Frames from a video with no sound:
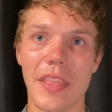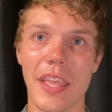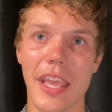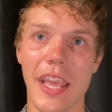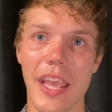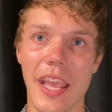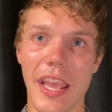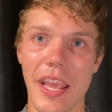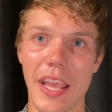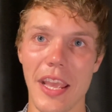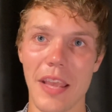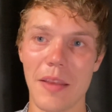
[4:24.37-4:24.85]

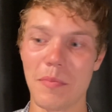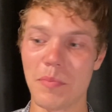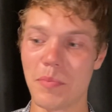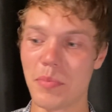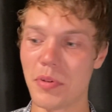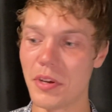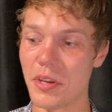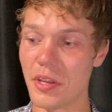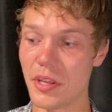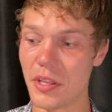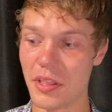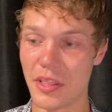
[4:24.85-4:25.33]
and
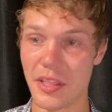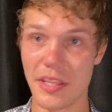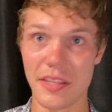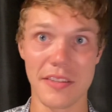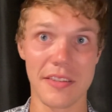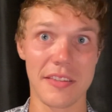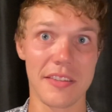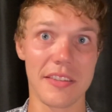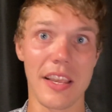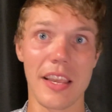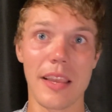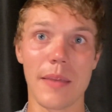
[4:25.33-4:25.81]
put the
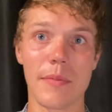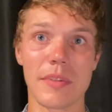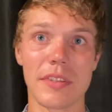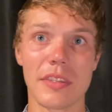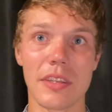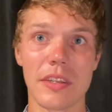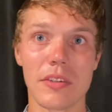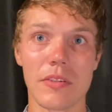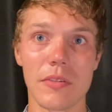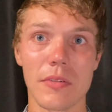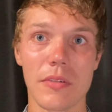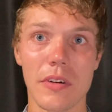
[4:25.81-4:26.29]
same
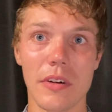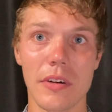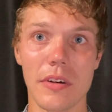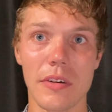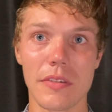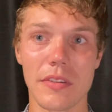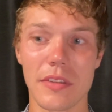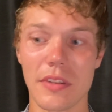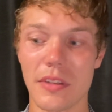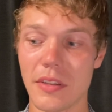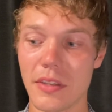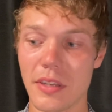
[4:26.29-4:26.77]
essential
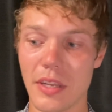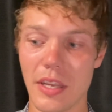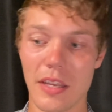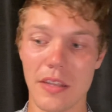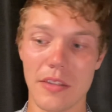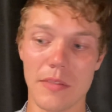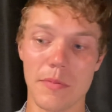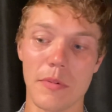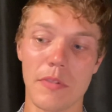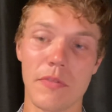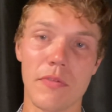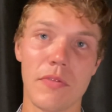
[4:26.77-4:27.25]
oils in
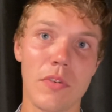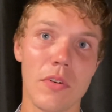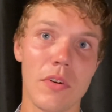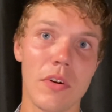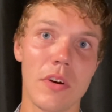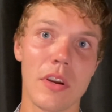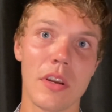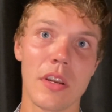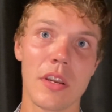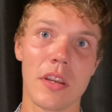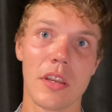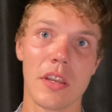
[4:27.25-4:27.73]
as
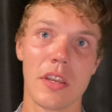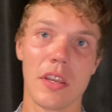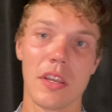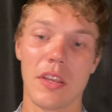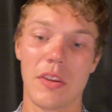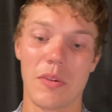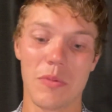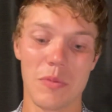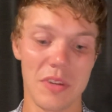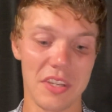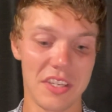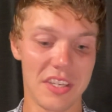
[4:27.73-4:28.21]
before,
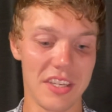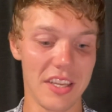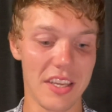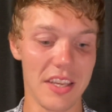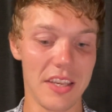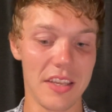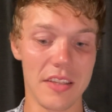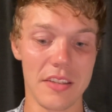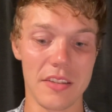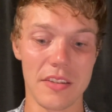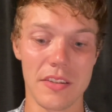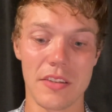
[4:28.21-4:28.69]
which
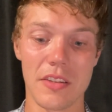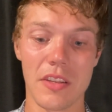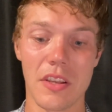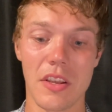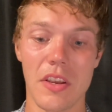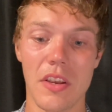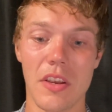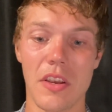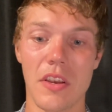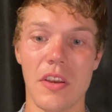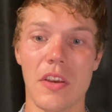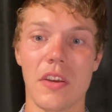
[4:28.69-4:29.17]
is
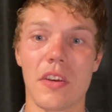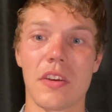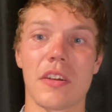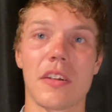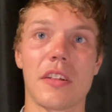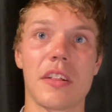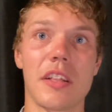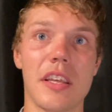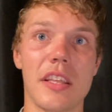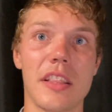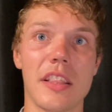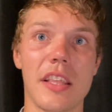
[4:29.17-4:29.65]

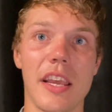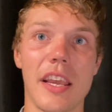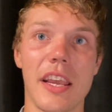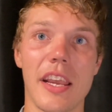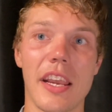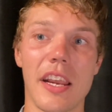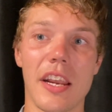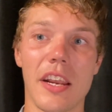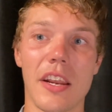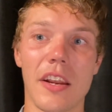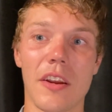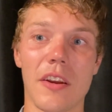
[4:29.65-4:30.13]
Clean the
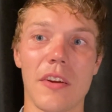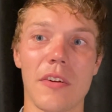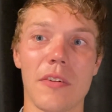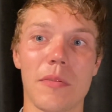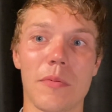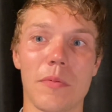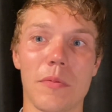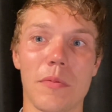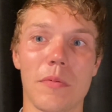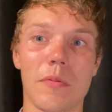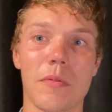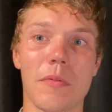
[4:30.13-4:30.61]
Air,
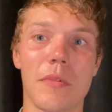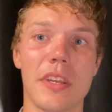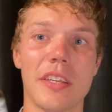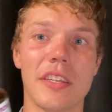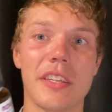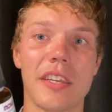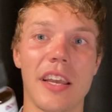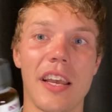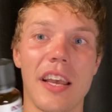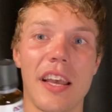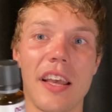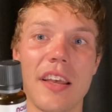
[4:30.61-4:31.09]

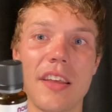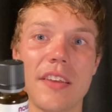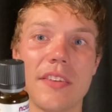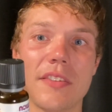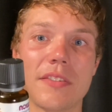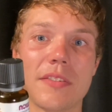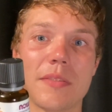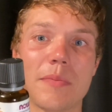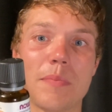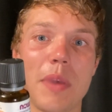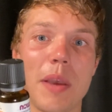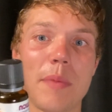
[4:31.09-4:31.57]
which
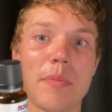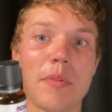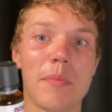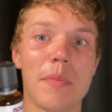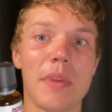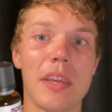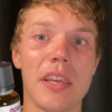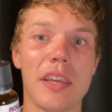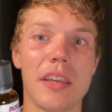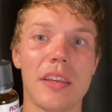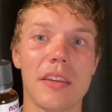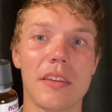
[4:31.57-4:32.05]
has
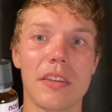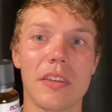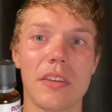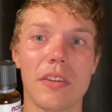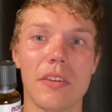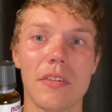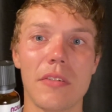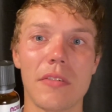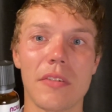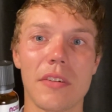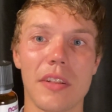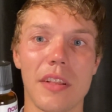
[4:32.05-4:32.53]
peppermint,
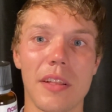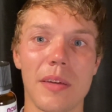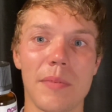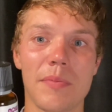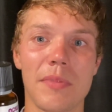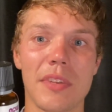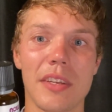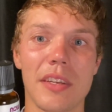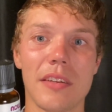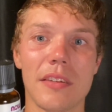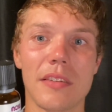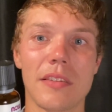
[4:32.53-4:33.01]

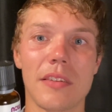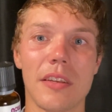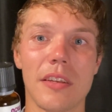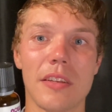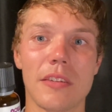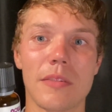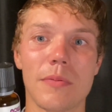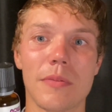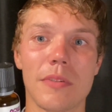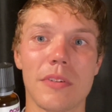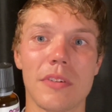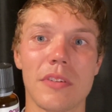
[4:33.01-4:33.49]
eucalyptus,
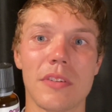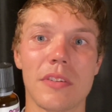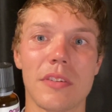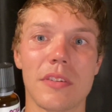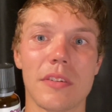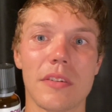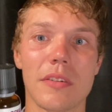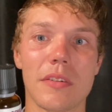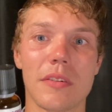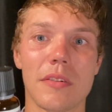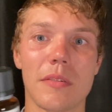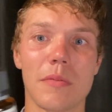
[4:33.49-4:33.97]

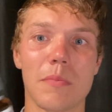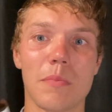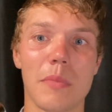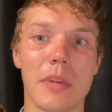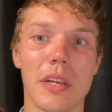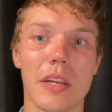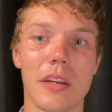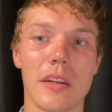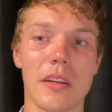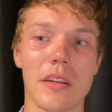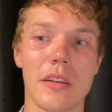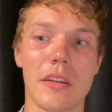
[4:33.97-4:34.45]
hispus,
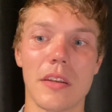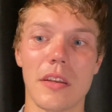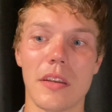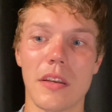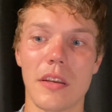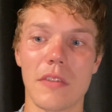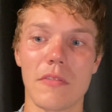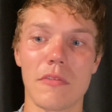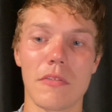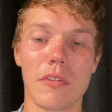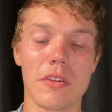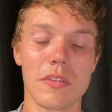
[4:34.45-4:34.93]

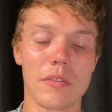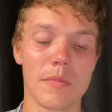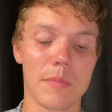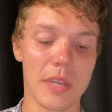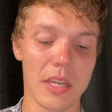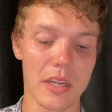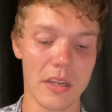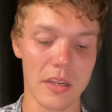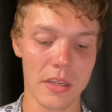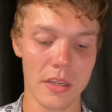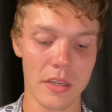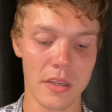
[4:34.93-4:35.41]

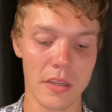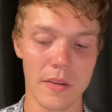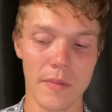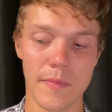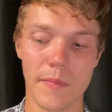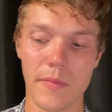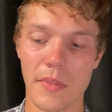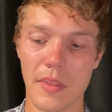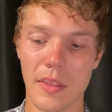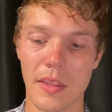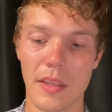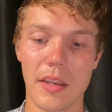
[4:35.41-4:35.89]
rosemary.
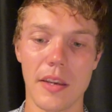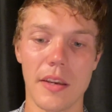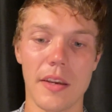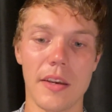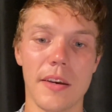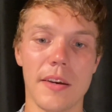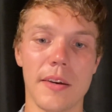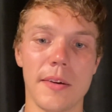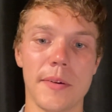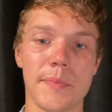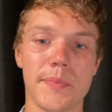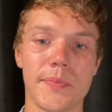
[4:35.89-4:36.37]

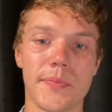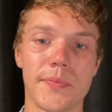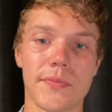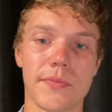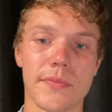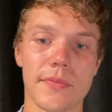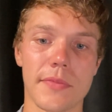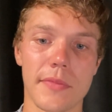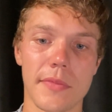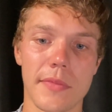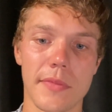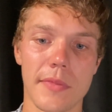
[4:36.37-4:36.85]

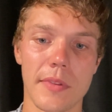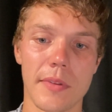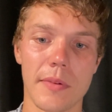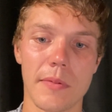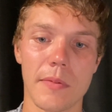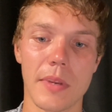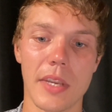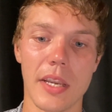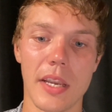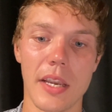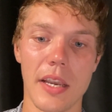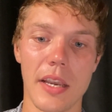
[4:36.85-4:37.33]

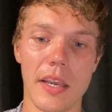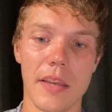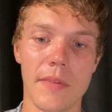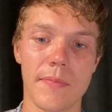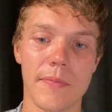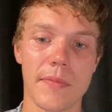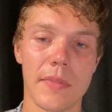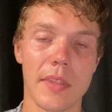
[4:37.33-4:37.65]
We got